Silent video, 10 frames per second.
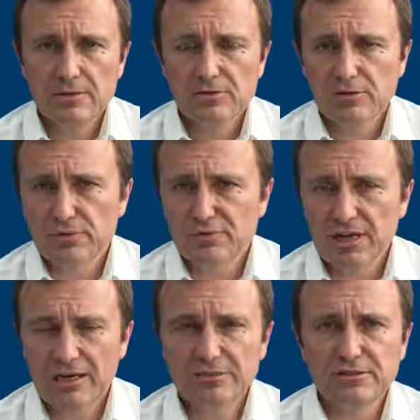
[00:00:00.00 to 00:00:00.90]
So the
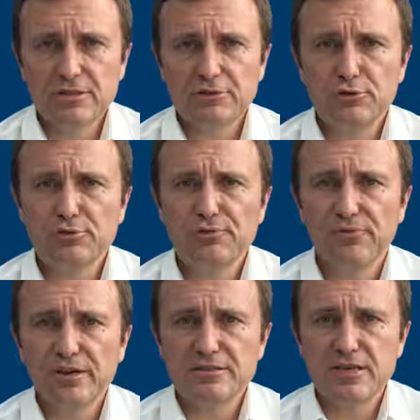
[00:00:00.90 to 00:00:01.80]
challenge that you
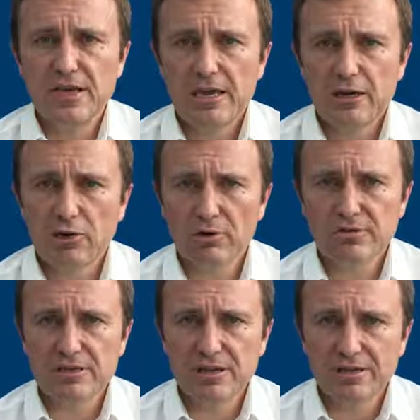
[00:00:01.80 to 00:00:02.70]
face in
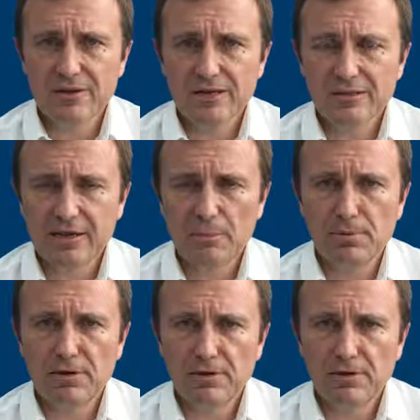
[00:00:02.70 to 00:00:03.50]
crossing that gap,